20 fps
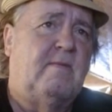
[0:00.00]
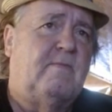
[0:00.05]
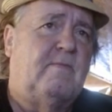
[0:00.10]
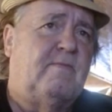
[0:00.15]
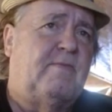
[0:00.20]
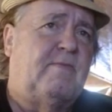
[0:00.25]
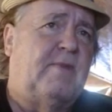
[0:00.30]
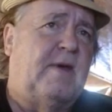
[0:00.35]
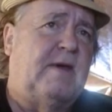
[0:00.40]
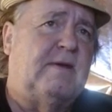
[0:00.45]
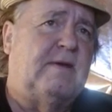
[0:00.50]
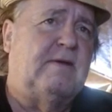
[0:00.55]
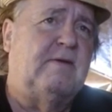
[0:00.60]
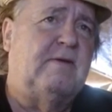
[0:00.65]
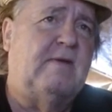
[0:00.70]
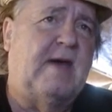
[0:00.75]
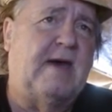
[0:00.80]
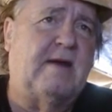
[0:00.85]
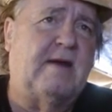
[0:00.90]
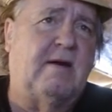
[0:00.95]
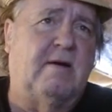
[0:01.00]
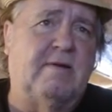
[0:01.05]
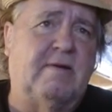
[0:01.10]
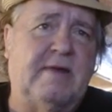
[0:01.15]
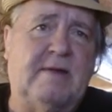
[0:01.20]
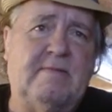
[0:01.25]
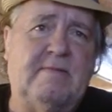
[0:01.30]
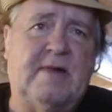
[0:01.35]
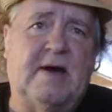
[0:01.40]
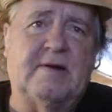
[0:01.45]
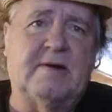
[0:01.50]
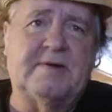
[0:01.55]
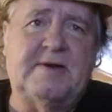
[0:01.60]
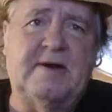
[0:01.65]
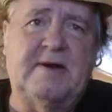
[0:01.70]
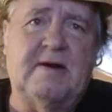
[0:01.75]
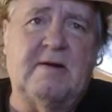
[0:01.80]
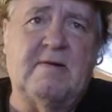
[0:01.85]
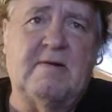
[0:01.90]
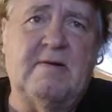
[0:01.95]
But you had all them out
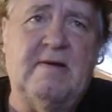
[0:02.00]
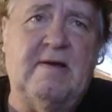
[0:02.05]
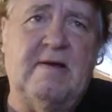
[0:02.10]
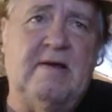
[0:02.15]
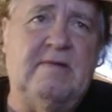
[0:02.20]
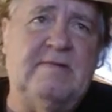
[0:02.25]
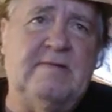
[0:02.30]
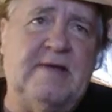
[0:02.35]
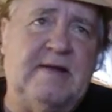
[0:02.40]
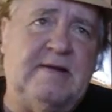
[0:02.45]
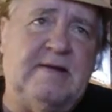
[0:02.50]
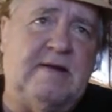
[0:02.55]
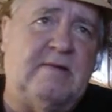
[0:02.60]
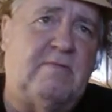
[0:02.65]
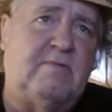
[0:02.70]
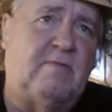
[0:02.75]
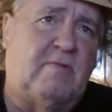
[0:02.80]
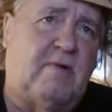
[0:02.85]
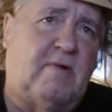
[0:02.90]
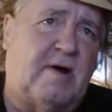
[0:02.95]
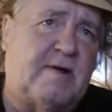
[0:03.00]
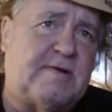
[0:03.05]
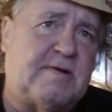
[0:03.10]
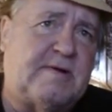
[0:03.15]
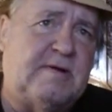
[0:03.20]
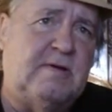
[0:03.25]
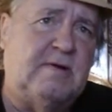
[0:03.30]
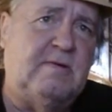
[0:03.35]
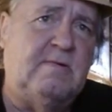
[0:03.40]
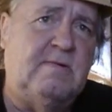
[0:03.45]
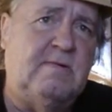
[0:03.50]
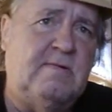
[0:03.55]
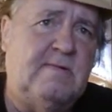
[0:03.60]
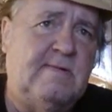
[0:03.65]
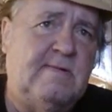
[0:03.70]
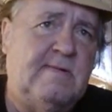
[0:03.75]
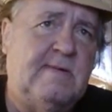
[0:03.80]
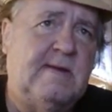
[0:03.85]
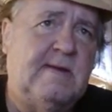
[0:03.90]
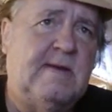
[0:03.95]
there and they didn't want to.
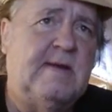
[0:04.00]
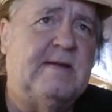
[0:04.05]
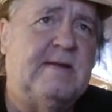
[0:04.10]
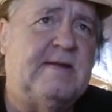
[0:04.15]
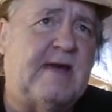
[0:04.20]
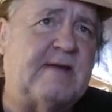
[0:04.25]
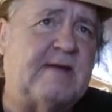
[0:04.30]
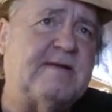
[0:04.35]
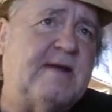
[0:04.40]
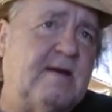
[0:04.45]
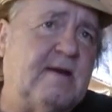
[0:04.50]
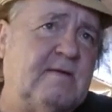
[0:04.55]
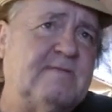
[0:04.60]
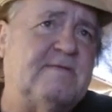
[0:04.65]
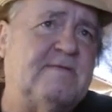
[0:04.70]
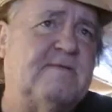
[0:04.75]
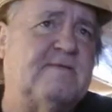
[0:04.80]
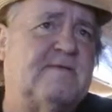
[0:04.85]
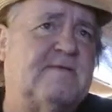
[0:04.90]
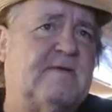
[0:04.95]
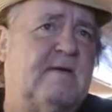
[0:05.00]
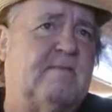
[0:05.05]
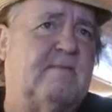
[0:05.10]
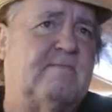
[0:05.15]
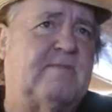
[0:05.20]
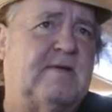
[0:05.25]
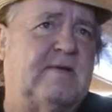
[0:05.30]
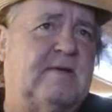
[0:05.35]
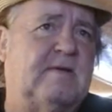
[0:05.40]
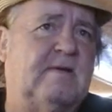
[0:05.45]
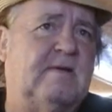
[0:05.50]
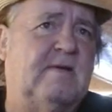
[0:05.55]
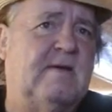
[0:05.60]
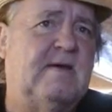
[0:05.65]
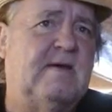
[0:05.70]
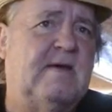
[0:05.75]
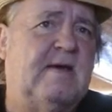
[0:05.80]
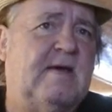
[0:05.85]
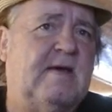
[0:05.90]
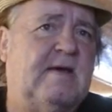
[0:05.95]
That tells you something.
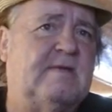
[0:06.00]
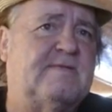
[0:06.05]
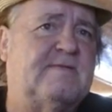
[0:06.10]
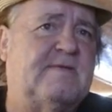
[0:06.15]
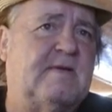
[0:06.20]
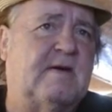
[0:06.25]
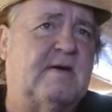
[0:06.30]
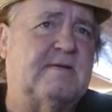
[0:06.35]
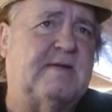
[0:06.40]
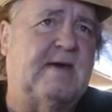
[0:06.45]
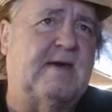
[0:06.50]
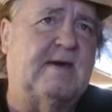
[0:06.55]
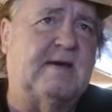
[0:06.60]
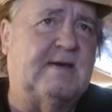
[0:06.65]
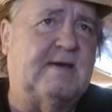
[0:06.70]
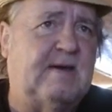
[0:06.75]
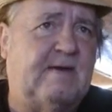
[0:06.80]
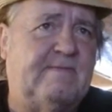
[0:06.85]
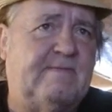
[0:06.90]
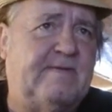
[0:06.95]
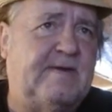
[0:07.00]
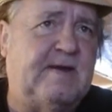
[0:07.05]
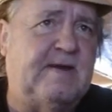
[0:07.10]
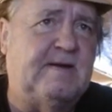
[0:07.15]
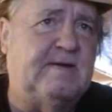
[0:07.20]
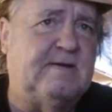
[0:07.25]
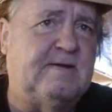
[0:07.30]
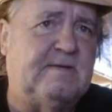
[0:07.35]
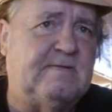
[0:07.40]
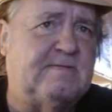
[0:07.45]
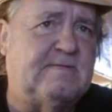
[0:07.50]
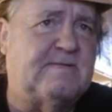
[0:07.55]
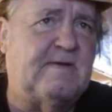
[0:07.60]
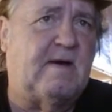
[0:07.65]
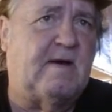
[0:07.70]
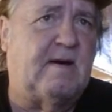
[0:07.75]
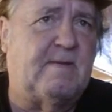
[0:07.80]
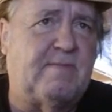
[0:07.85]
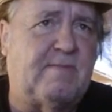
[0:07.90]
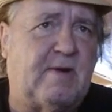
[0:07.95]
It's not that coveted a
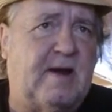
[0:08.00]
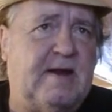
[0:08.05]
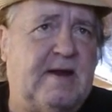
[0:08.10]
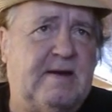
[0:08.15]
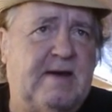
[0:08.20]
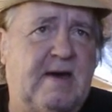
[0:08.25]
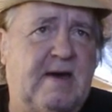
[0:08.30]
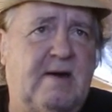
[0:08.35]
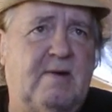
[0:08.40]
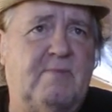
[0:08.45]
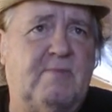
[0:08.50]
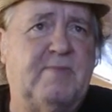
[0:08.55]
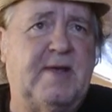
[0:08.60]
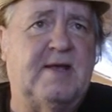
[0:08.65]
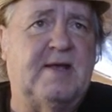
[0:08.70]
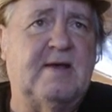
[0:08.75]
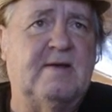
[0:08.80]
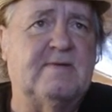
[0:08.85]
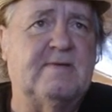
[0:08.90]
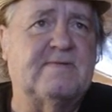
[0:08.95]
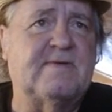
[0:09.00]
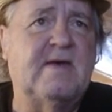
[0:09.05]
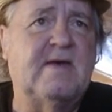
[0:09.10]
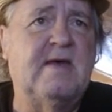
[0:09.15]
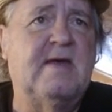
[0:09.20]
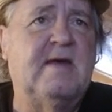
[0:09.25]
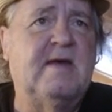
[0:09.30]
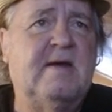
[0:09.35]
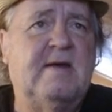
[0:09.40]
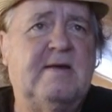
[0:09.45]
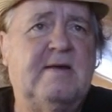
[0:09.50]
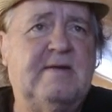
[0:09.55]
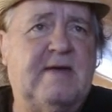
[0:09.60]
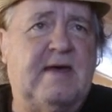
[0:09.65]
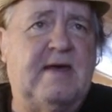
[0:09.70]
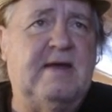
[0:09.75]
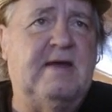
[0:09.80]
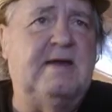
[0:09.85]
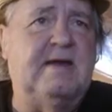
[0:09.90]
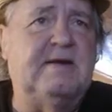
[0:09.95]
job right now because
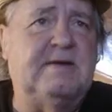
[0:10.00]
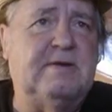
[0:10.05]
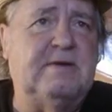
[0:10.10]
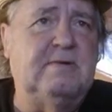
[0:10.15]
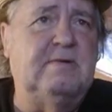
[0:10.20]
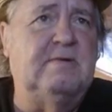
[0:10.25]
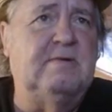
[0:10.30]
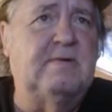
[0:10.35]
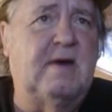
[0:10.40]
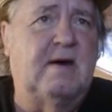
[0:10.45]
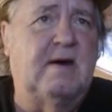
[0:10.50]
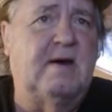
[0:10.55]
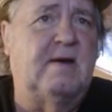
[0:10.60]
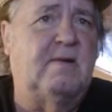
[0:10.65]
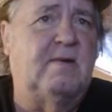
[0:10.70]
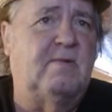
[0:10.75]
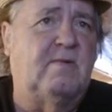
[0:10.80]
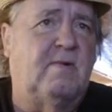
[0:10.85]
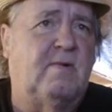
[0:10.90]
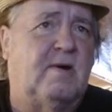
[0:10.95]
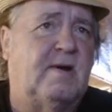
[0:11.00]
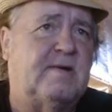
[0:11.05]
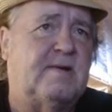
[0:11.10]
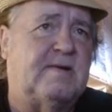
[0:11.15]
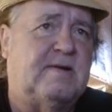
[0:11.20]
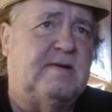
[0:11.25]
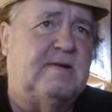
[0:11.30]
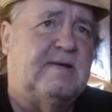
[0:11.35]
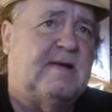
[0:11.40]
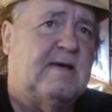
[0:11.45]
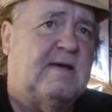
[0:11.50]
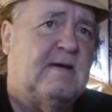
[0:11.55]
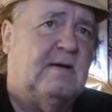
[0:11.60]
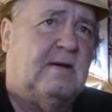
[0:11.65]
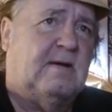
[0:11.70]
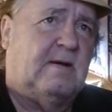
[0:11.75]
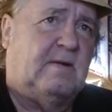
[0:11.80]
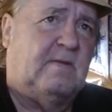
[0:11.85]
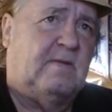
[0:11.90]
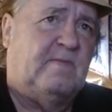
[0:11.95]
they do not want to
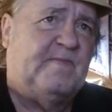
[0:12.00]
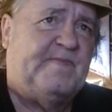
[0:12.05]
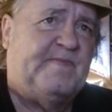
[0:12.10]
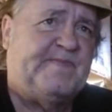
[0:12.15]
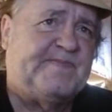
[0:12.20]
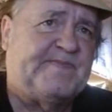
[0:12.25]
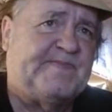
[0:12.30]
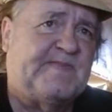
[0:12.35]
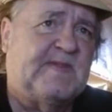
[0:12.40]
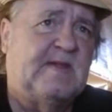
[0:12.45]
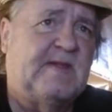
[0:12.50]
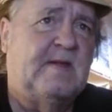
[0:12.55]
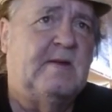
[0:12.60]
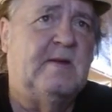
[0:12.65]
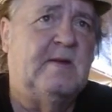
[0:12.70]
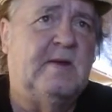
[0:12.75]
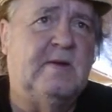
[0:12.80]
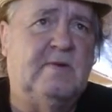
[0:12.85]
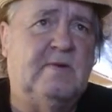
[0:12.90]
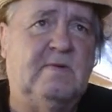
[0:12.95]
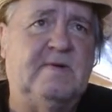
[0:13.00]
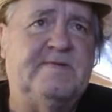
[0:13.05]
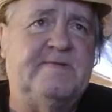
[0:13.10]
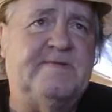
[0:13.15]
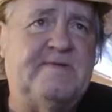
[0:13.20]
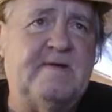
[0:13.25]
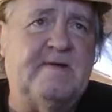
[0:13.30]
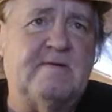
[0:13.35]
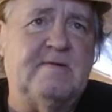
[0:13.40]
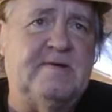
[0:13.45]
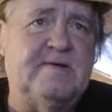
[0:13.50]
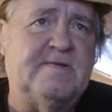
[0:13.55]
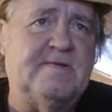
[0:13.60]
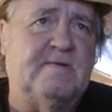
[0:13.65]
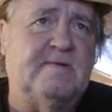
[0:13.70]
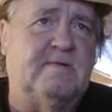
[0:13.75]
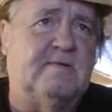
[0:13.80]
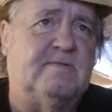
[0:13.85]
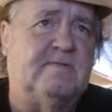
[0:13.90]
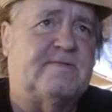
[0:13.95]
deal with Jerry
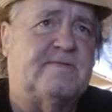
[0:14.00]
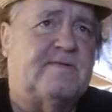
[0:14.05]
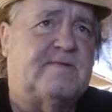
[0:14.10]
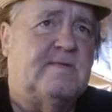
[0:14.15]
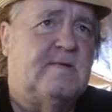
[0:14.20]
Jones.